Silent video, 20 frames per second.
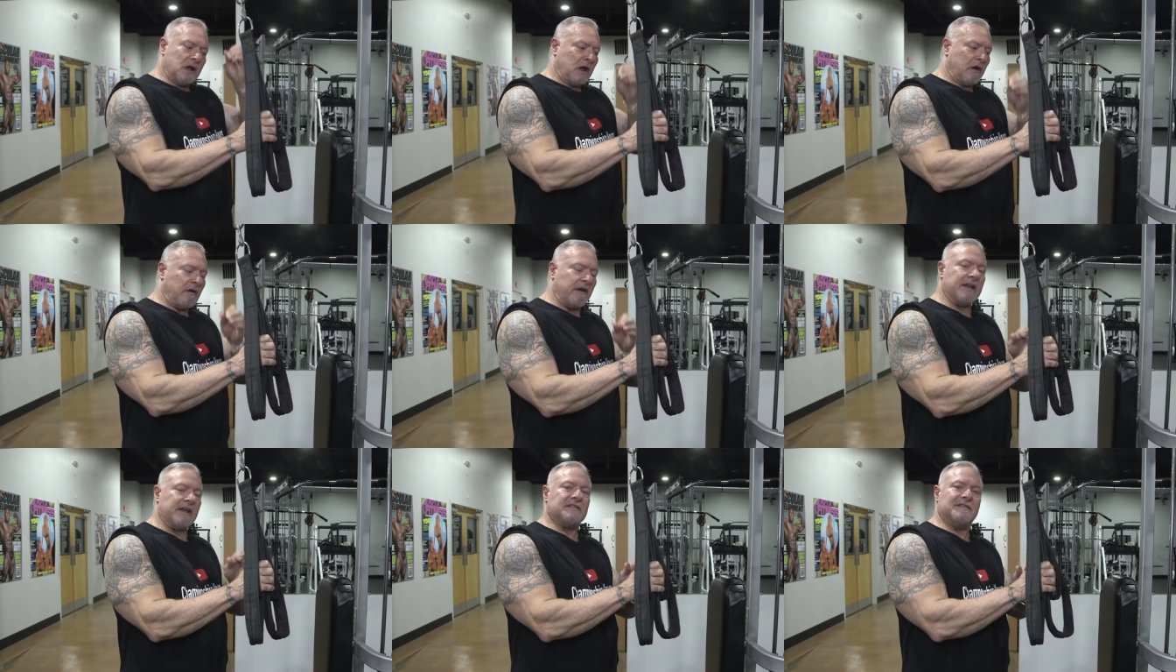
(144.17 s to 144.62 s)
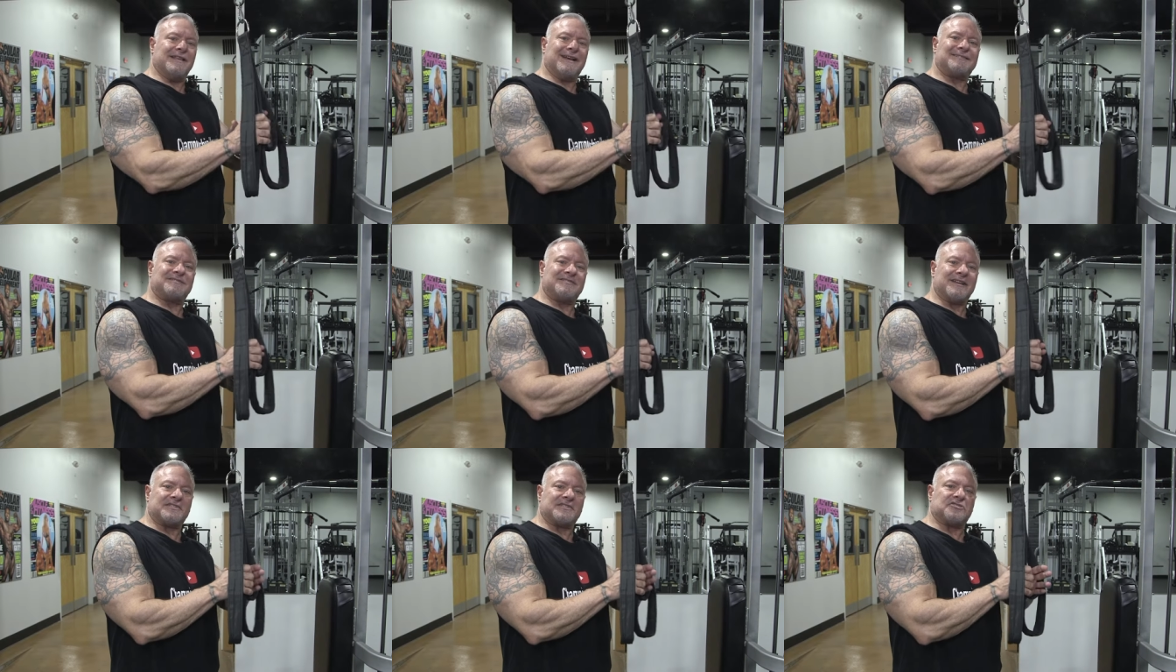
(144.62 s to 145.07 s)
All right,
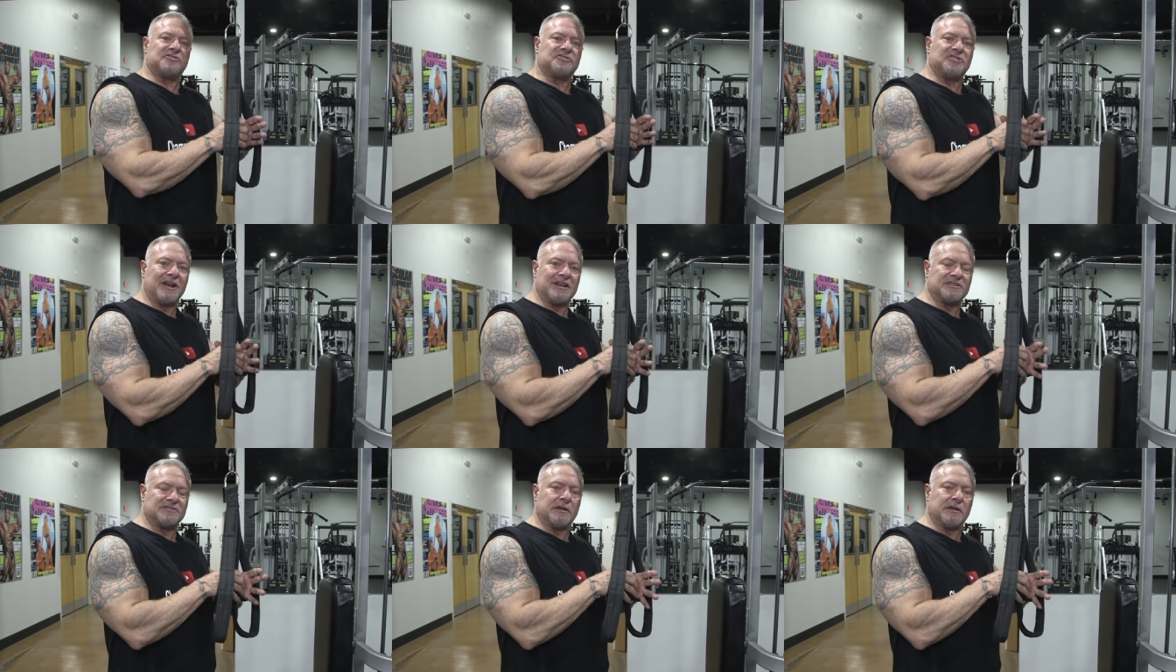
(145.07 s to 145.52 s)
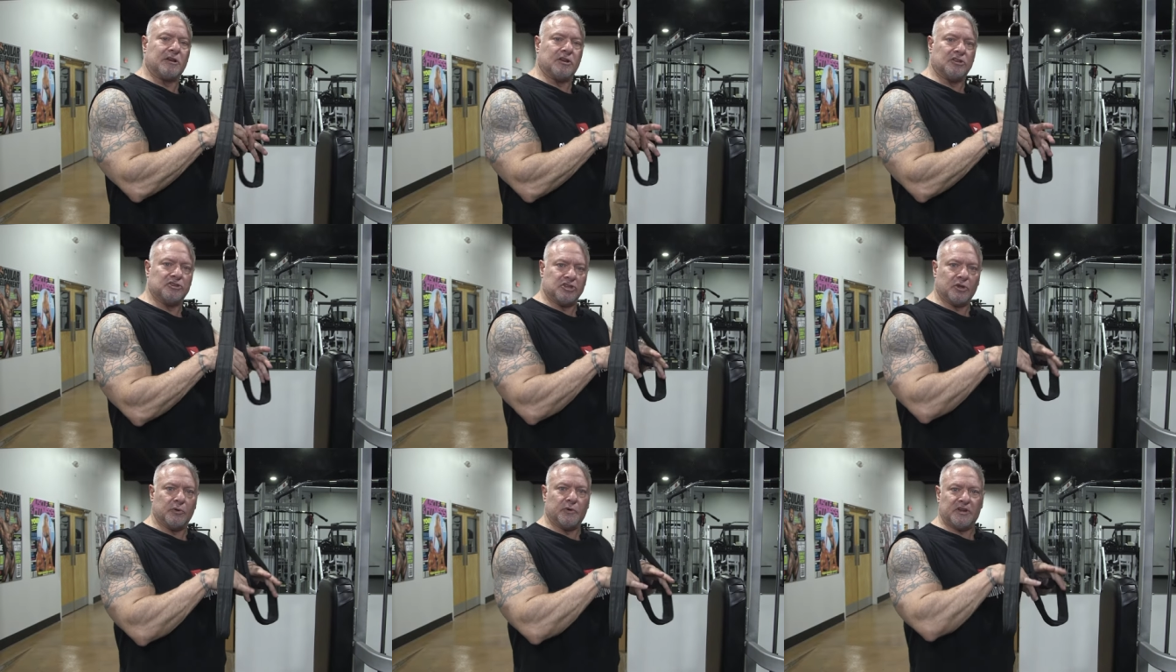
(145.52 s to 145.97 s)
next exercise I'm gonna
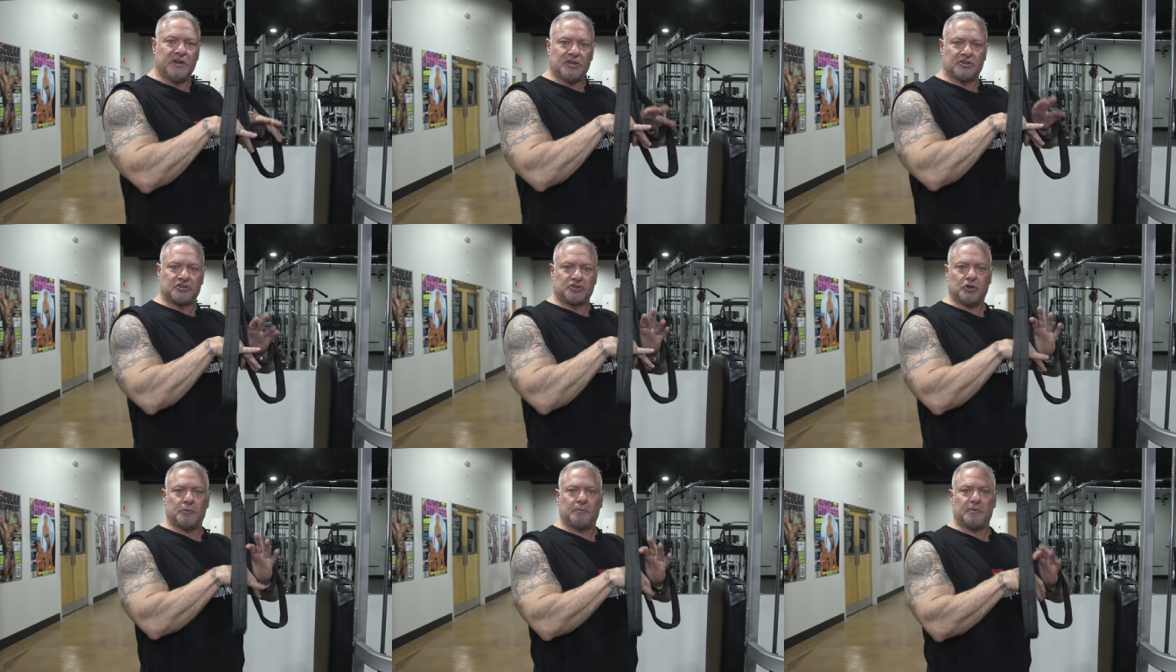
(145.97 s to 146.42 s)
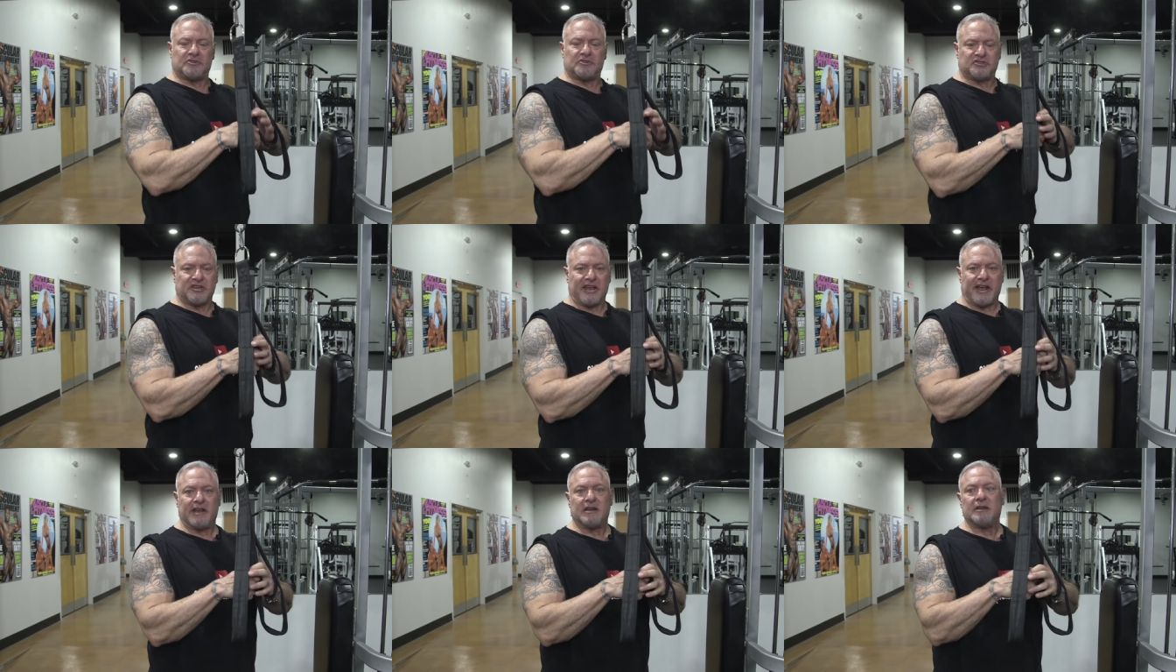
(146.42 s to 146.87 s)
do in this
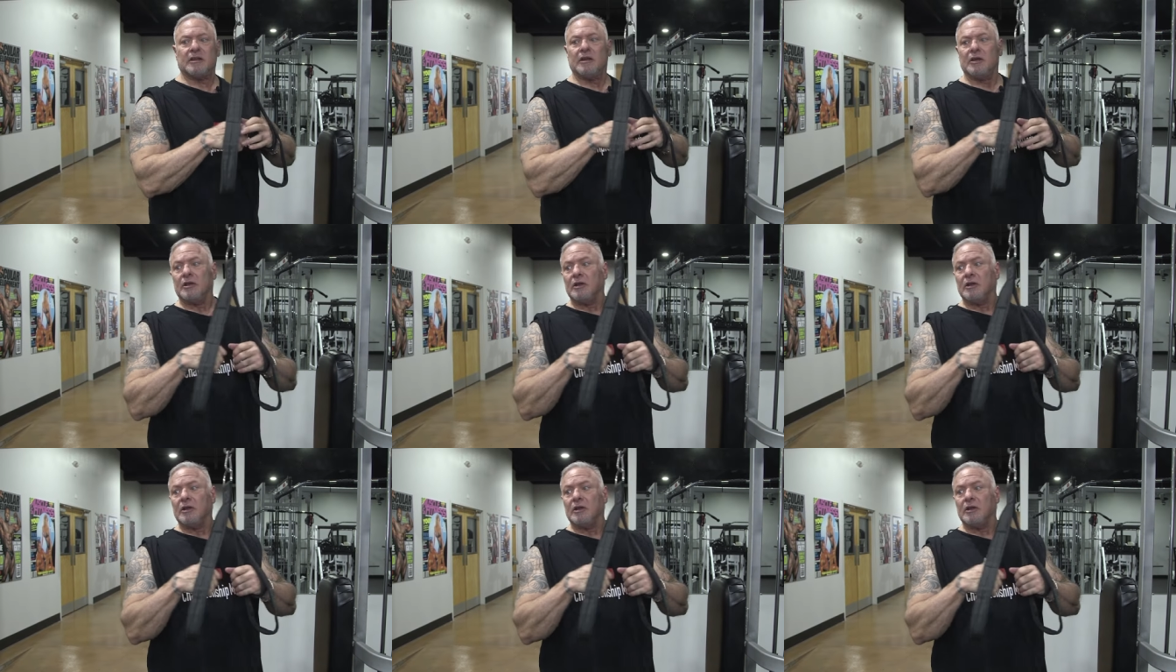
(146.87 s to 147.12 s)
superset,